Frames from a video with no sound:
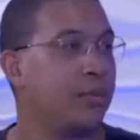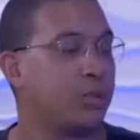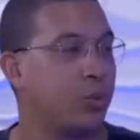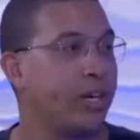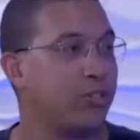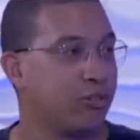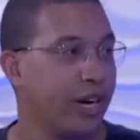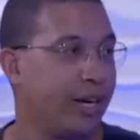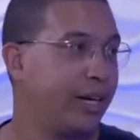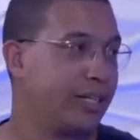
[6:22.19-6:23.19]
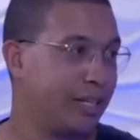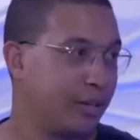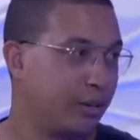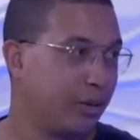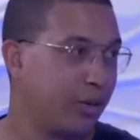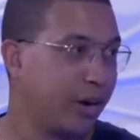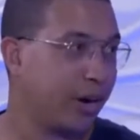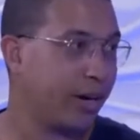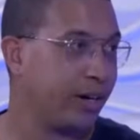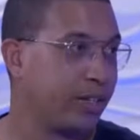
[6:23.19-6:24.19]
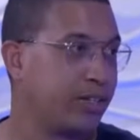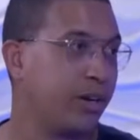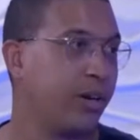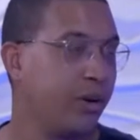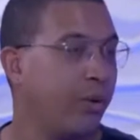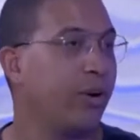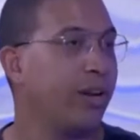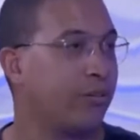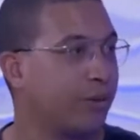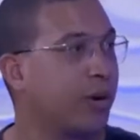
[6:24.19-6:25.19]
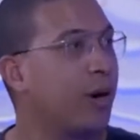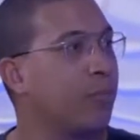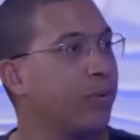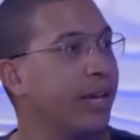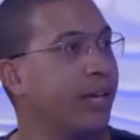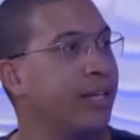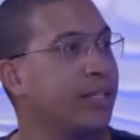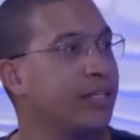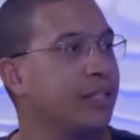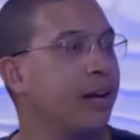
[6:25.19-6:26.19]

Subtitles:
Swing trading is a little longer, so you're holding it for a couple days.